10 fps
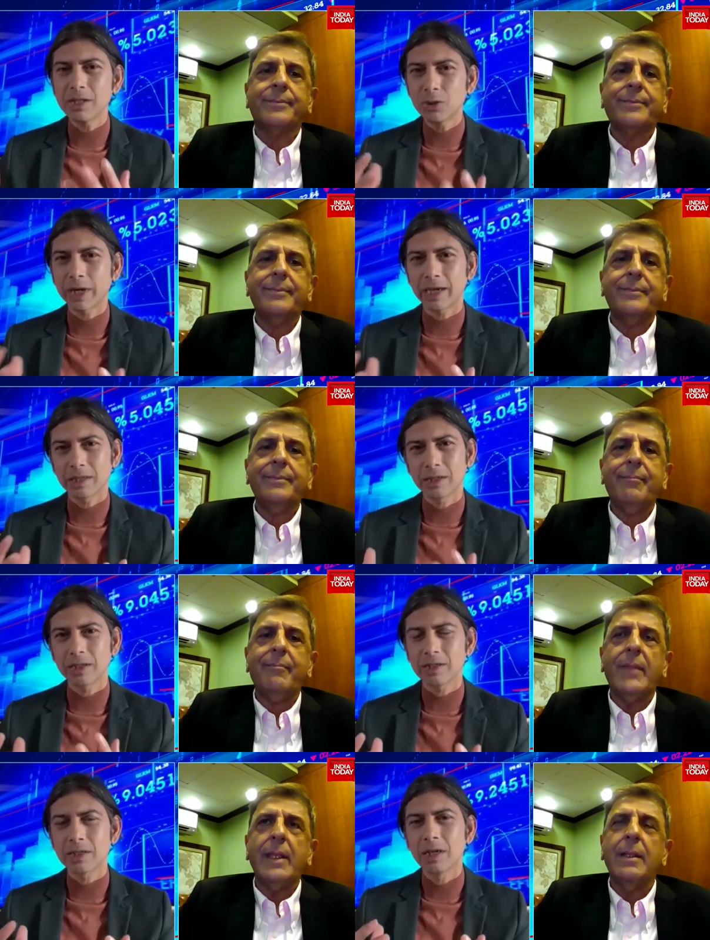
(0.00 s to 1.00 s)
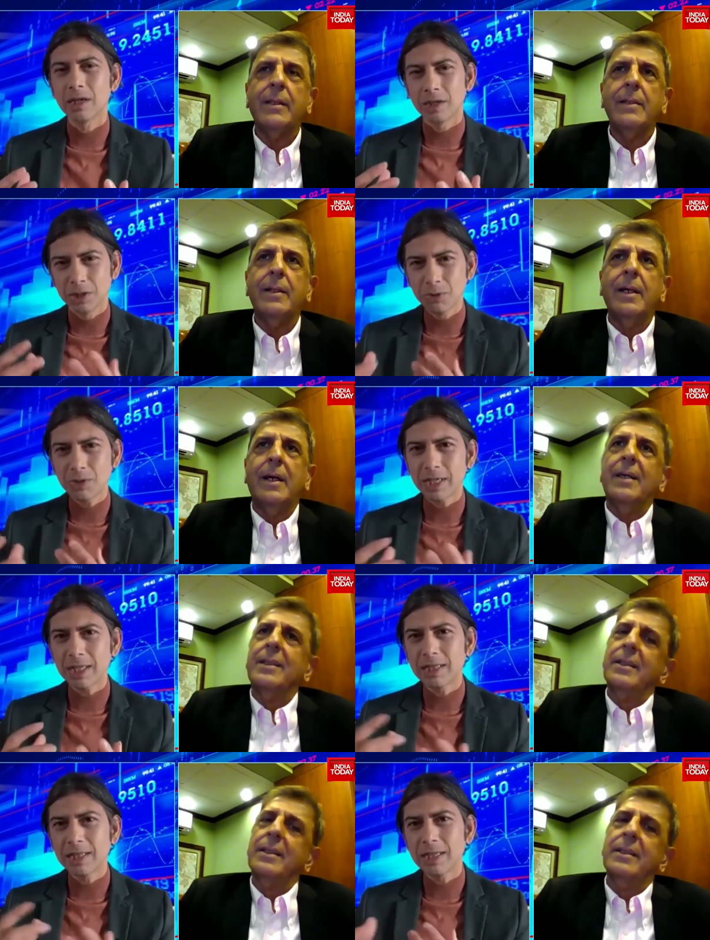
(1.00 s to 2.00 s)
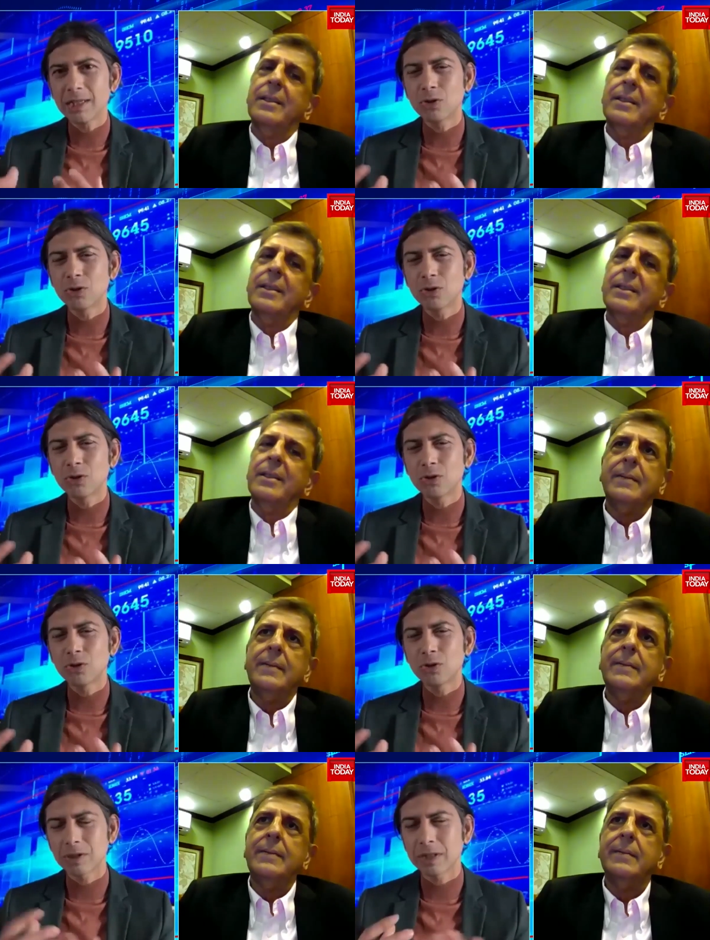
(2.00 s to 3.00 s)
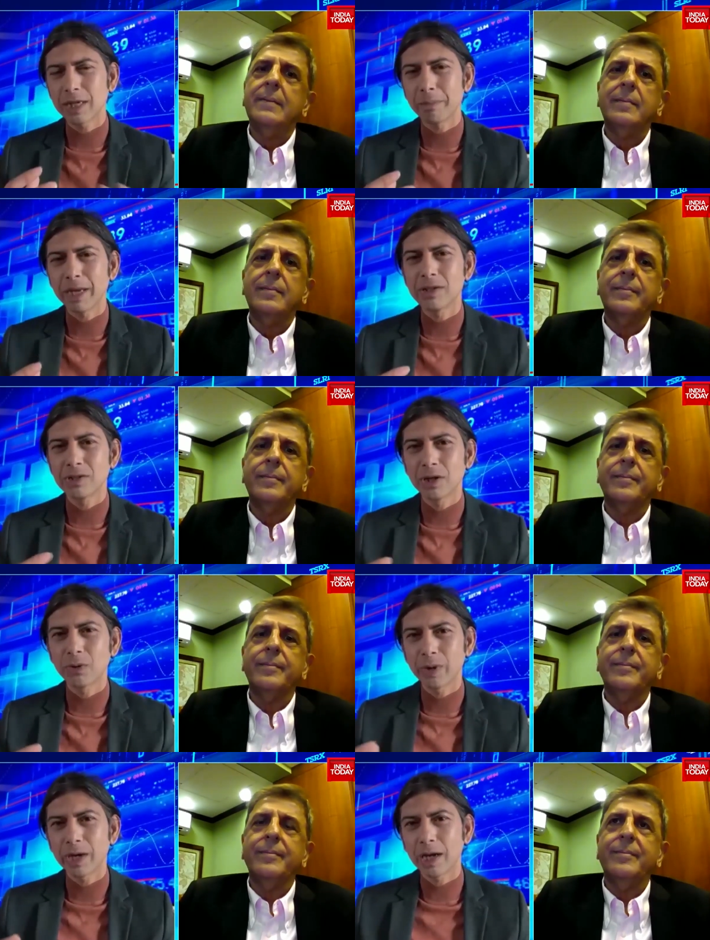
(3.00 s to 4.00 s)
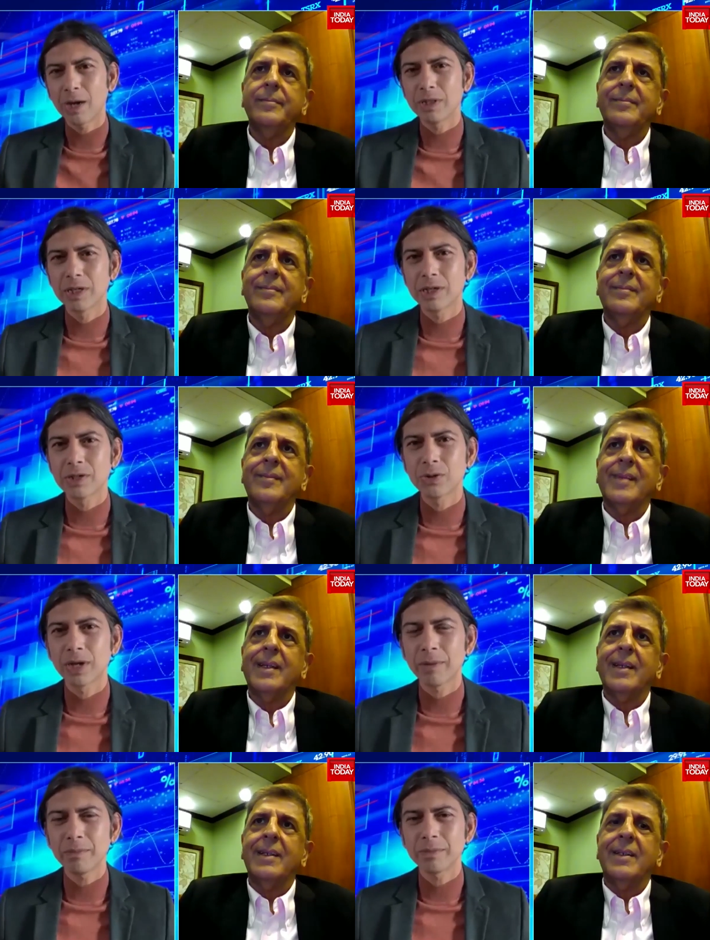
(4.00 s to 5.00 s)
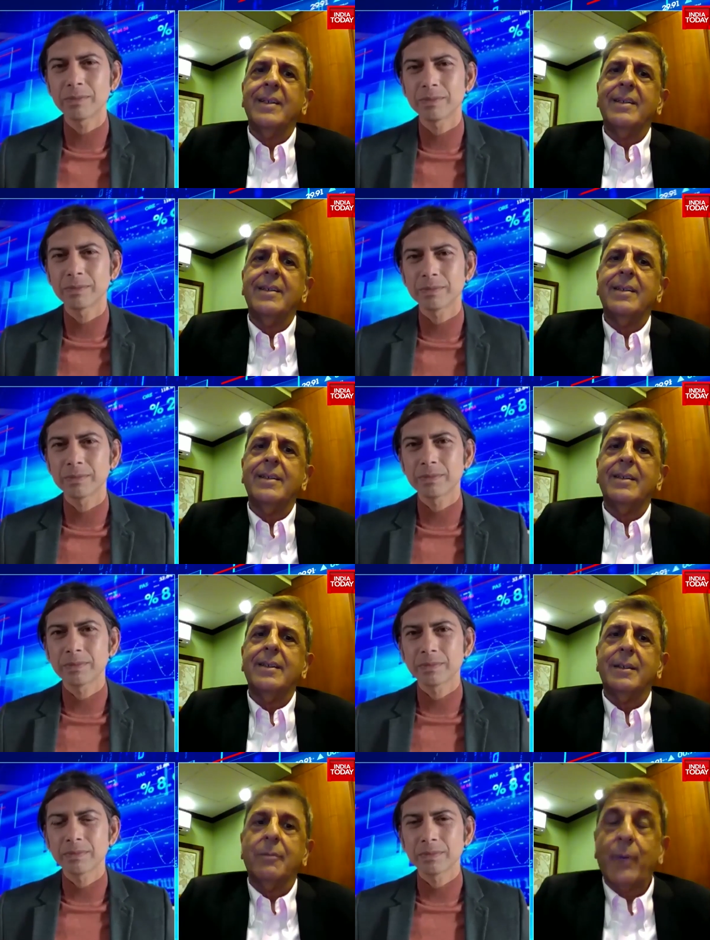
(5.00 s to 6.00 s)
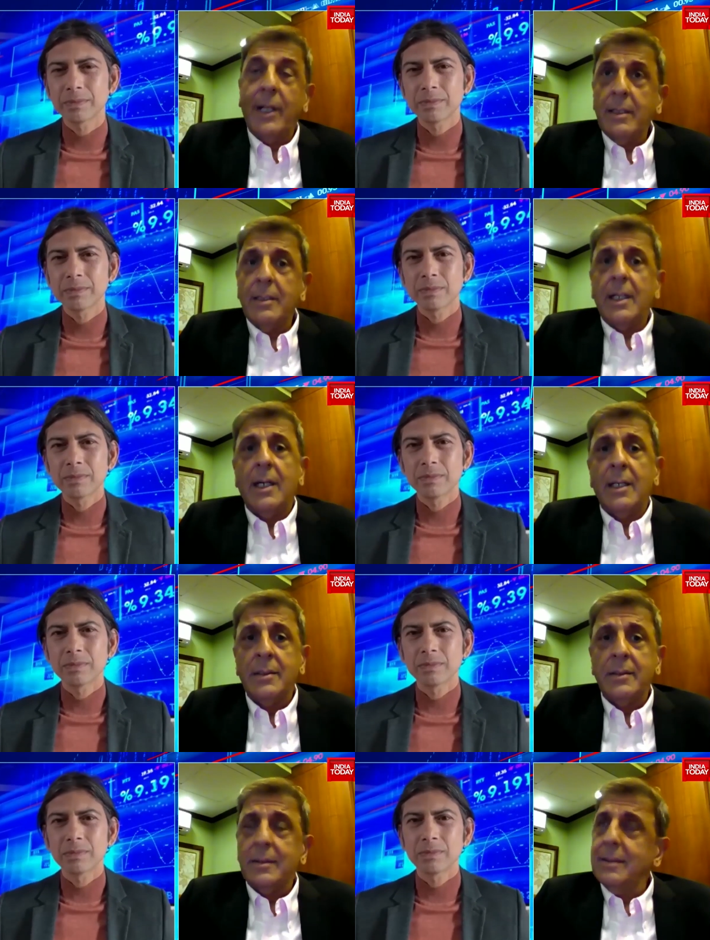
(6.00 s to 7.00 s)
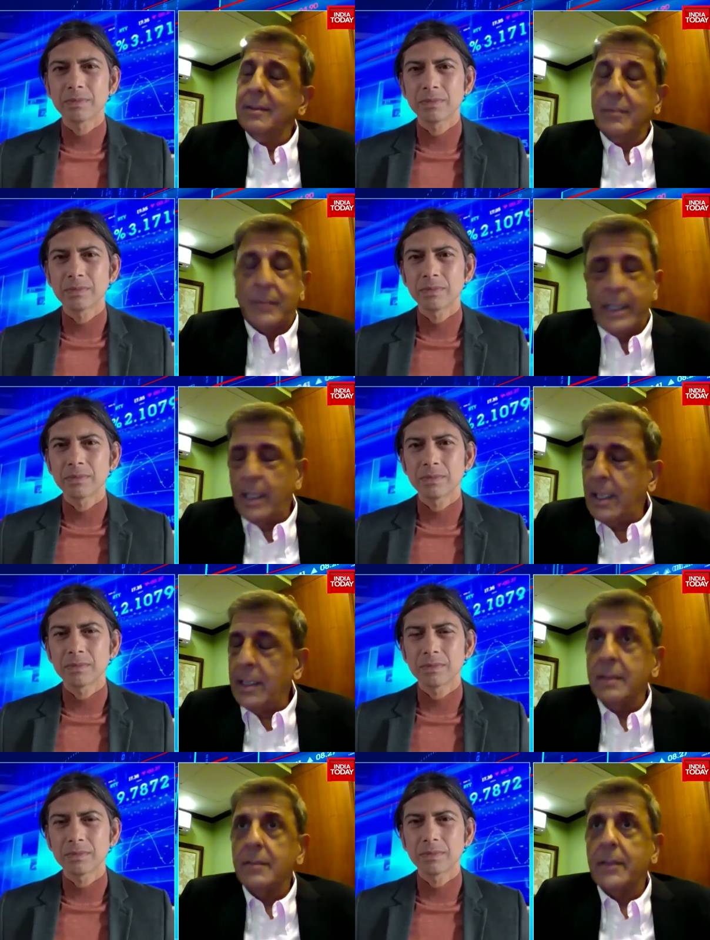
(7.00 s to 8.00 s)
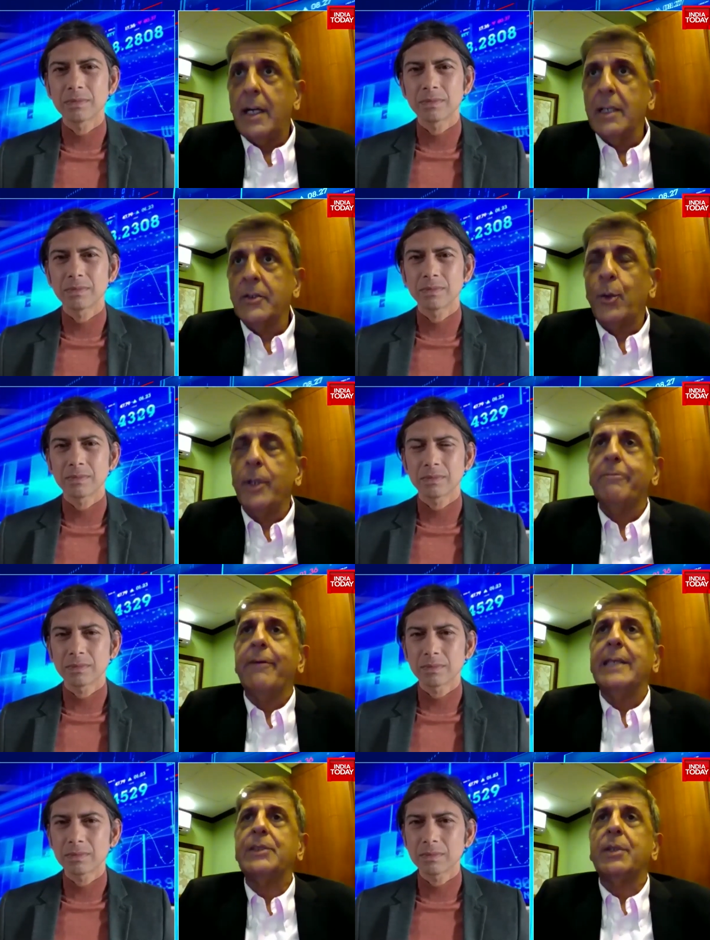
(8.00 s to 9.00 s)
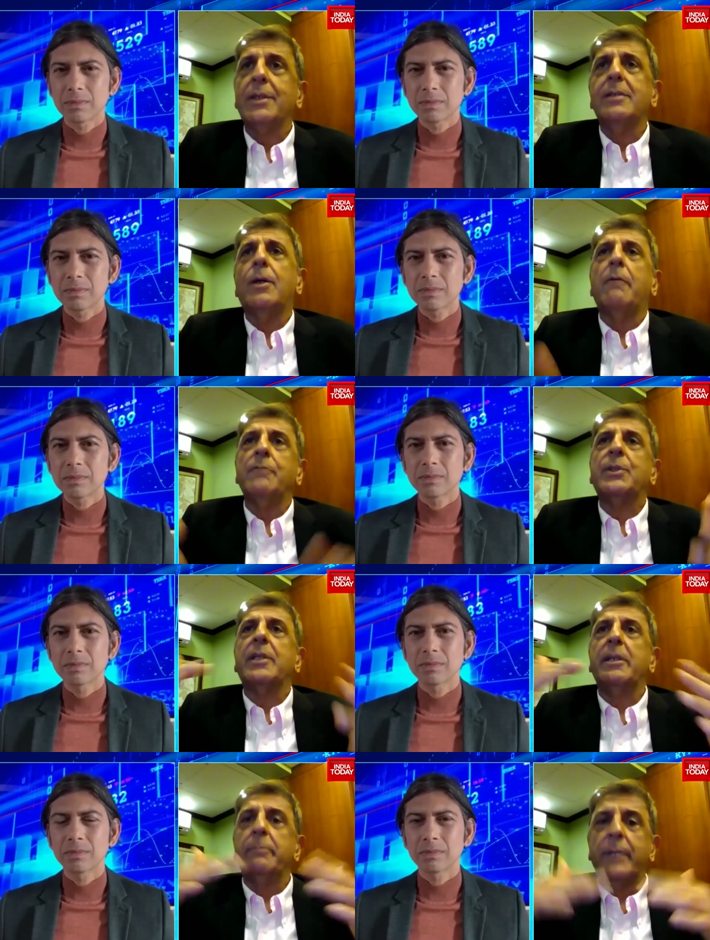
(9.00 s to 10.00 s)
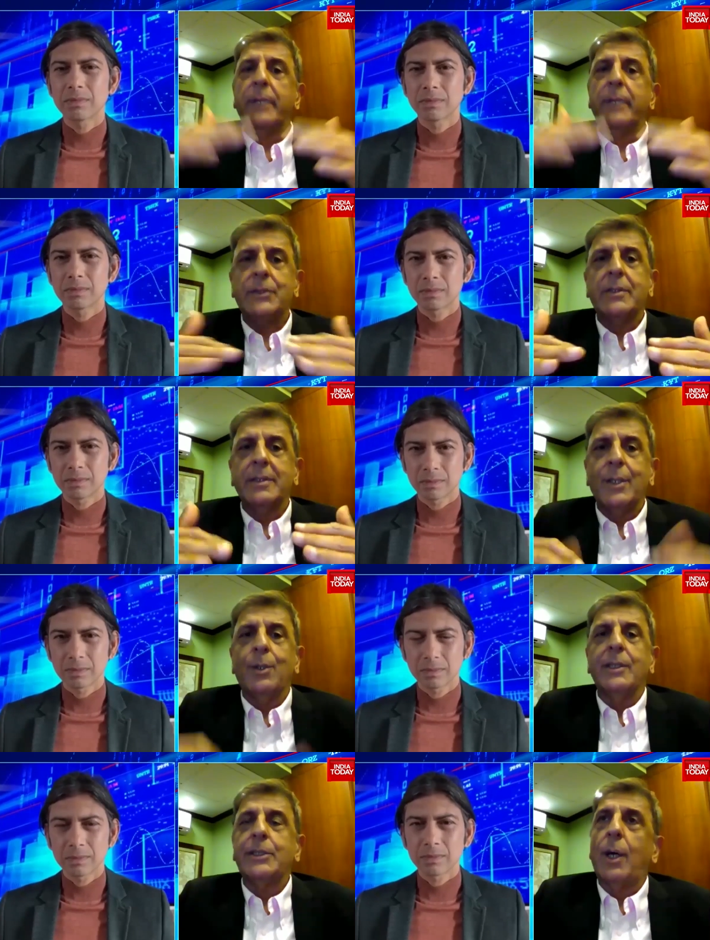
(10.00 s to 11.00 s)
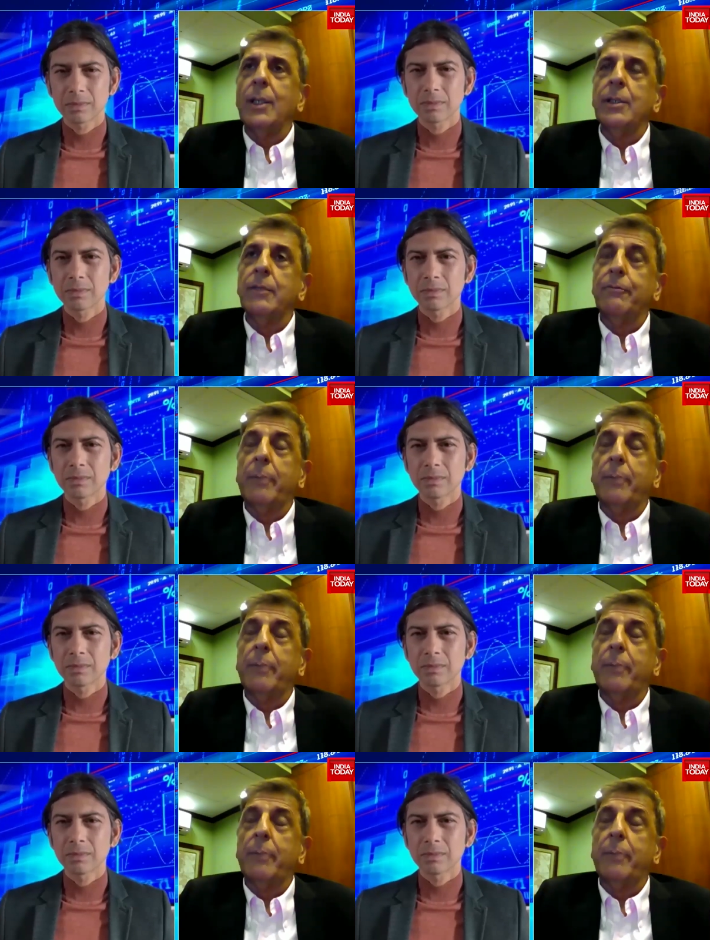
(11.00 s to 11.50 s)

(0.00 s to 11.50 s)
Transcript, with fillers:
Speaker 1: two categories. Do you see these two growing faster than men's innerwear now in the years to come?
Speaker 2: Well, uh, they are. They are growing faster, obviously, because you know it's on a, from a